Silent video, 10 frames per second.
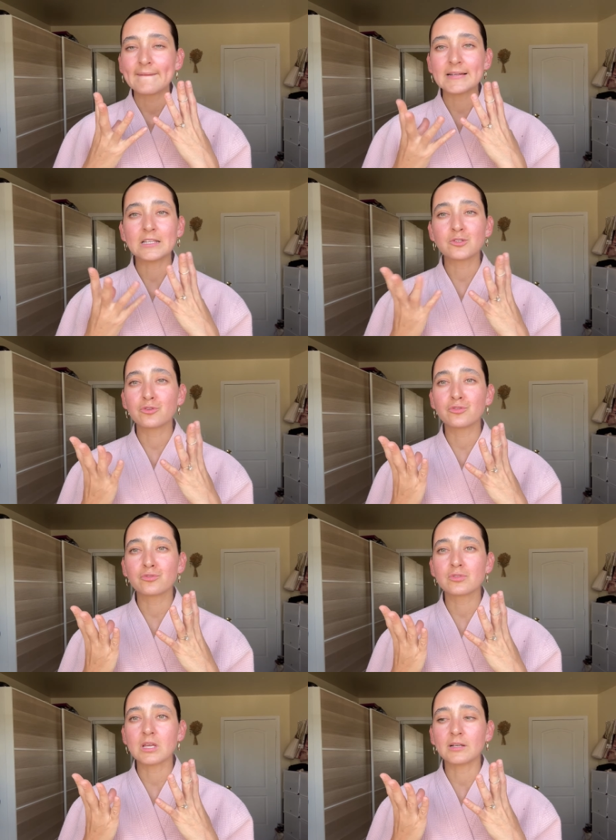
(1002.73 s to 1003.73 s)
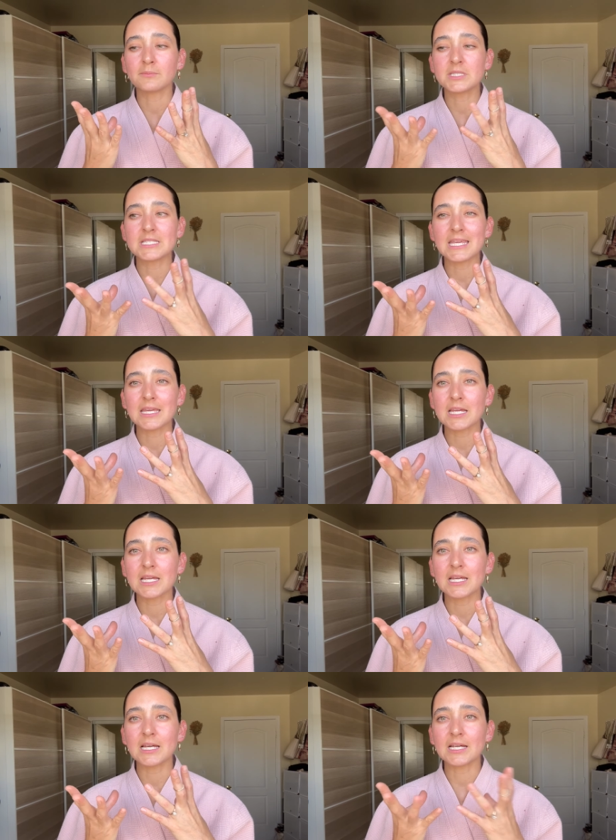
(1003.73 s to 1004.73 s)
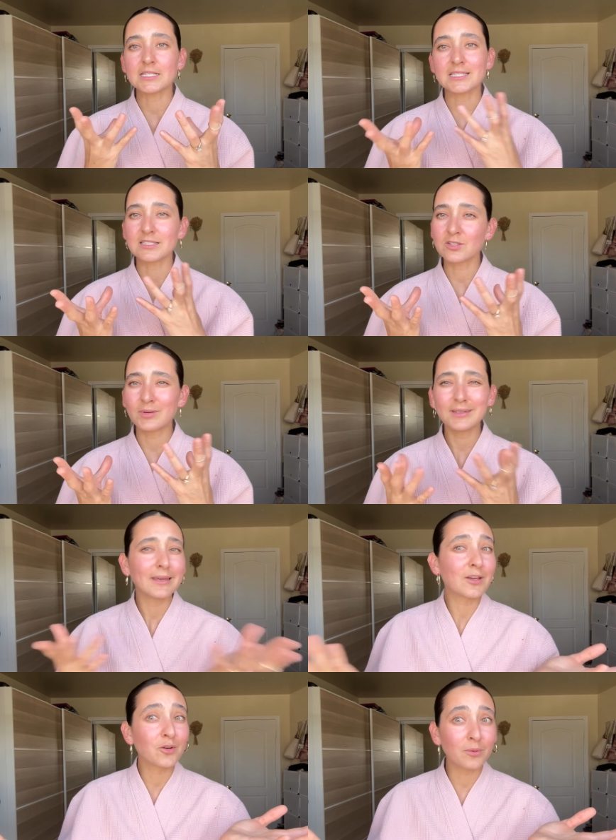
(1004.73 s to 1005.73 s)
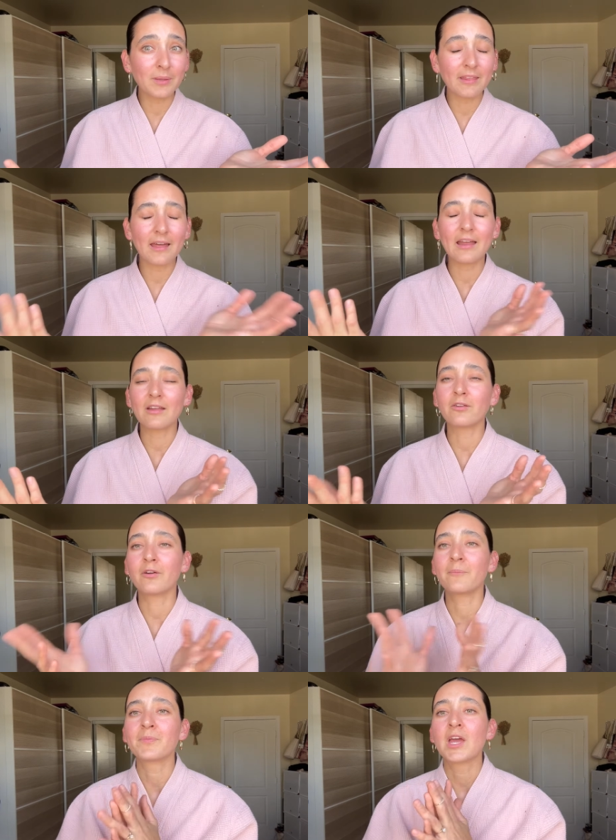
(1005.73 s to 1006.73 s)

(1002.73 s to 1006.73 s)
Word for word: I do use um, zinc uh, sunscreen. It could be that, I don't know.